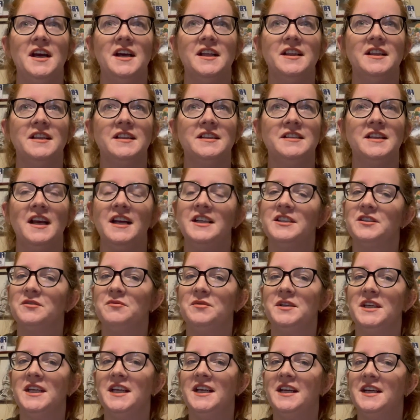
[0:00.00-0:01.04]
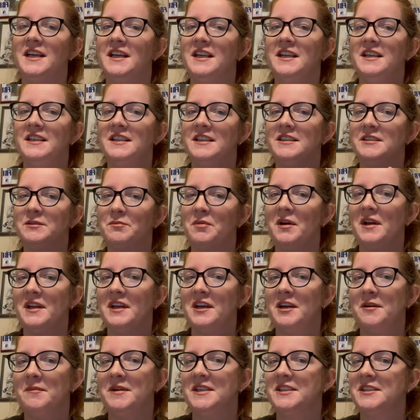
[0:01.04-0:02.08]
next week is probably going
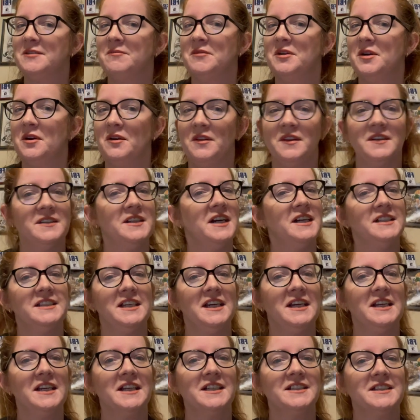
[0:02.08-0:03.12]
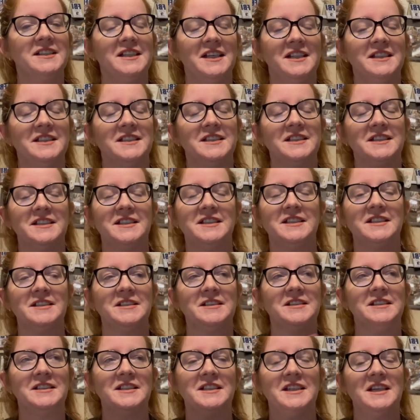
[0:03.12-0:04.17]
to be someone on the Titanic since
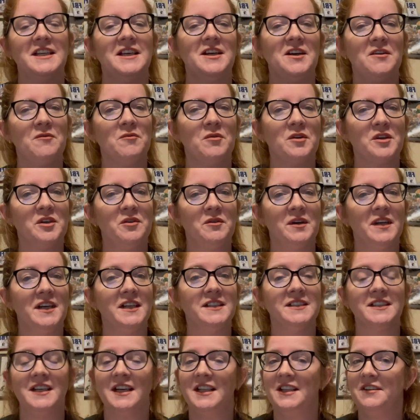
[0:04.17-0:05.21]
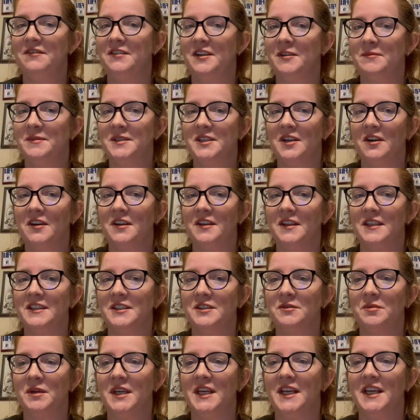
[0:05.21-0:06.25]
we're doing a silent film star
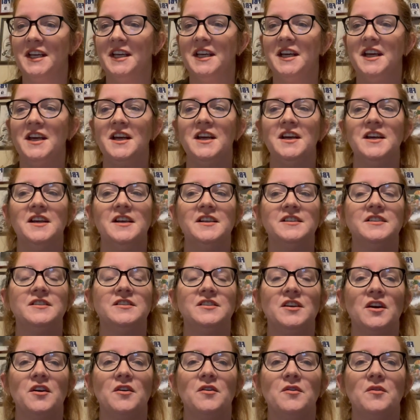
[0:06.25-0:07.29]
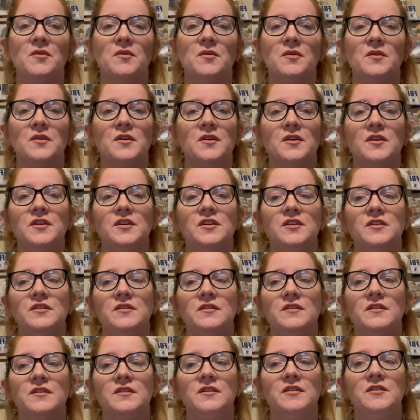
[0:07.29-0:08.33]
this week. So
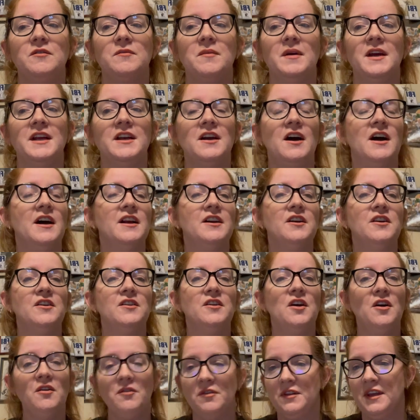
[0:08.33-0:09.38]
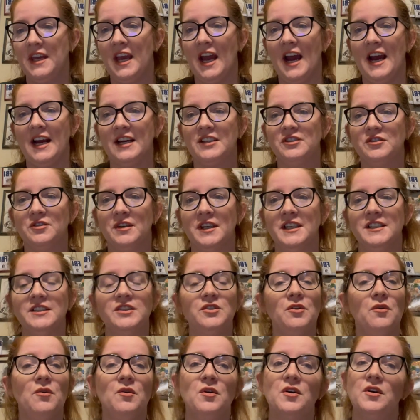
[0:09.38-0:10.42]
you may not know the actress
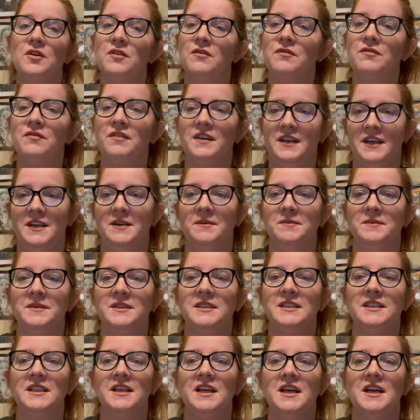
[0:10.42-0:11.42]
or her films,